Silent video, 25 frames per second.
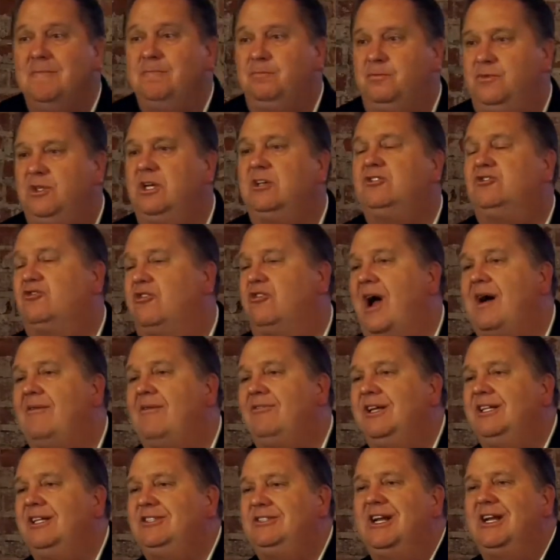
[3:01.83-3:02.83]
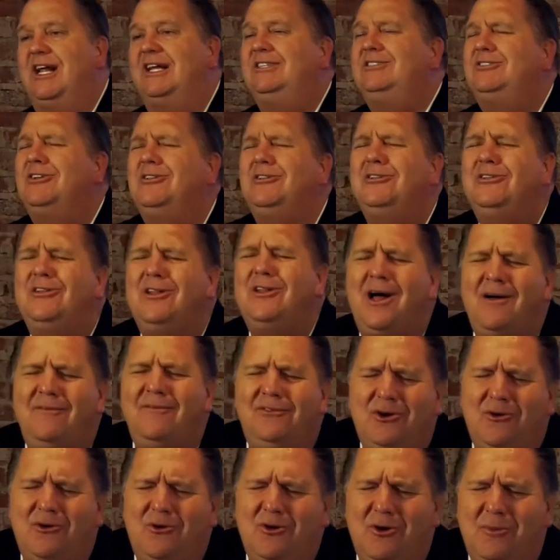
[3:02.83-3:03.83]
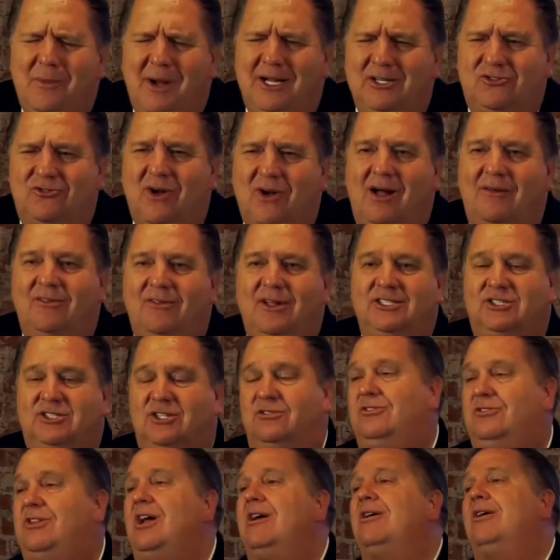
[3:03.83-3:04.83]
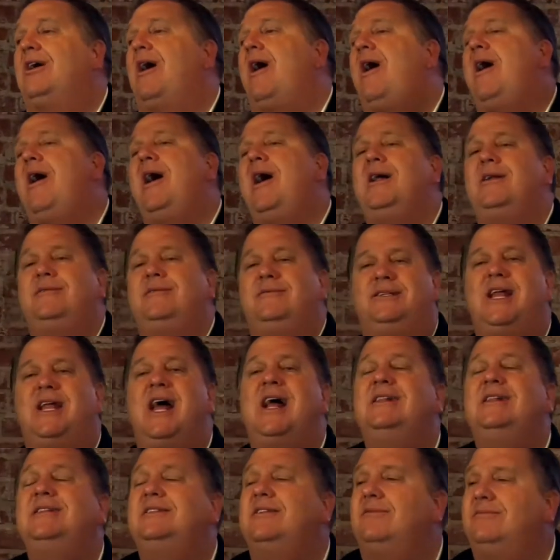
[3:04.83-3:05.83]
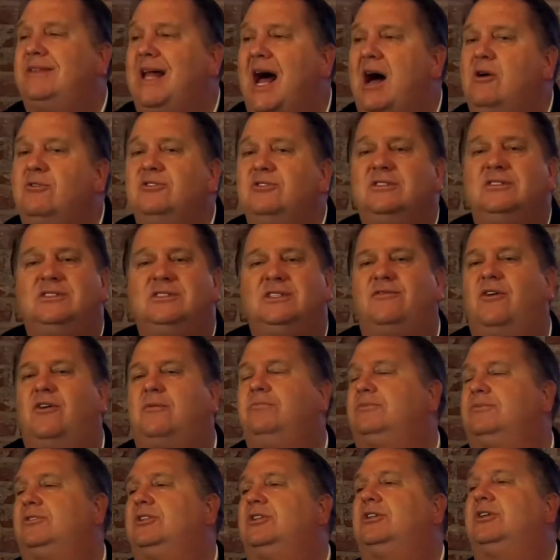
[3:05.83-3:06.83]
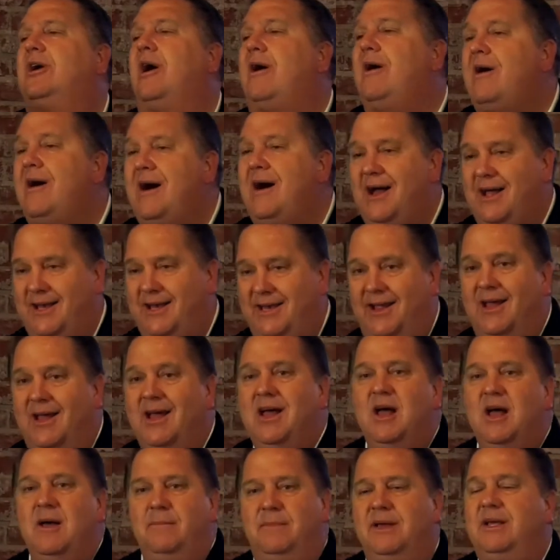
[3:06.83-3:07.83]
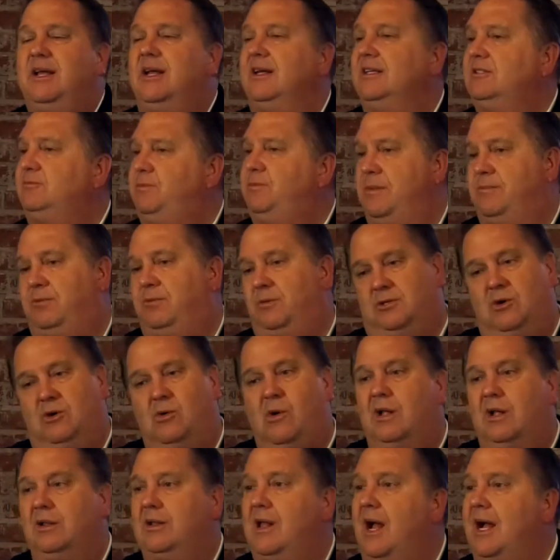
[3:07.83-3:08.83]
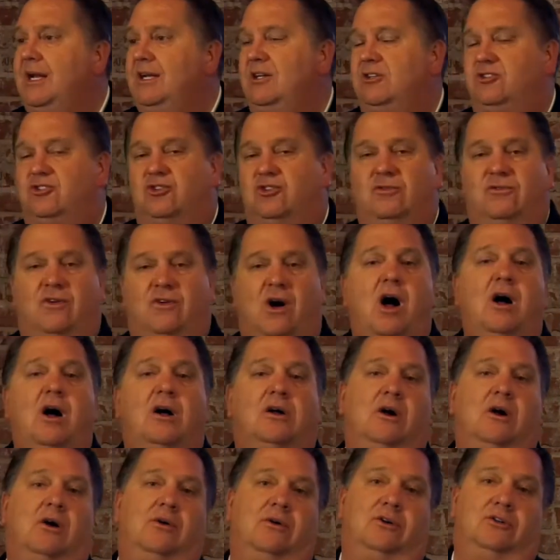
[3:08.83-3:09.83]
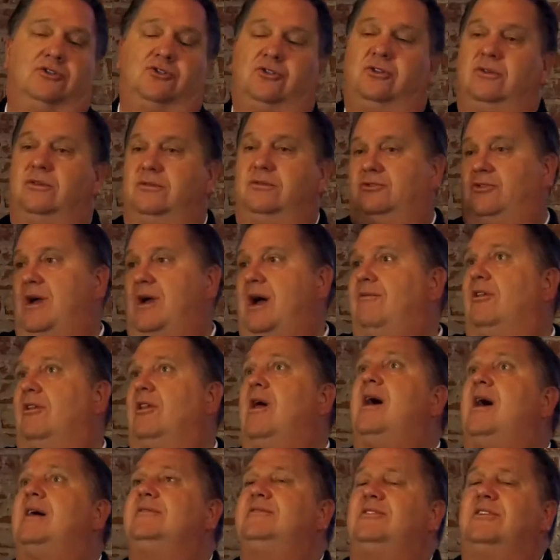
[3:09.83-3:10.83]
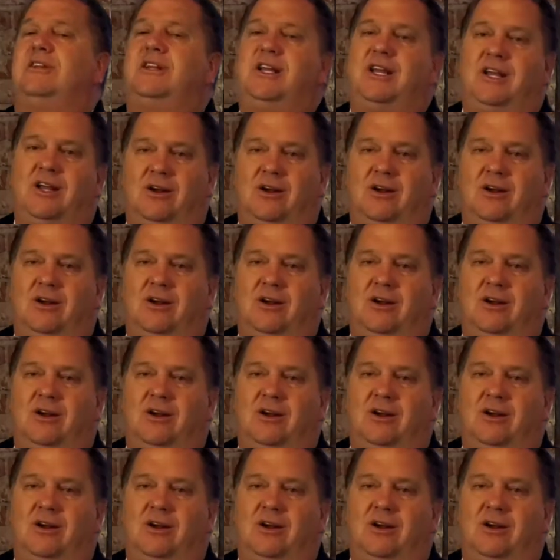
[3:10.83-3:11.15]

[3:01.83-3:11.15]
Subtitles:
Your travel agent, I still love going to my travel agent. They're gone. Tens of thousands of them gone because people go online to Trivago or Travelocity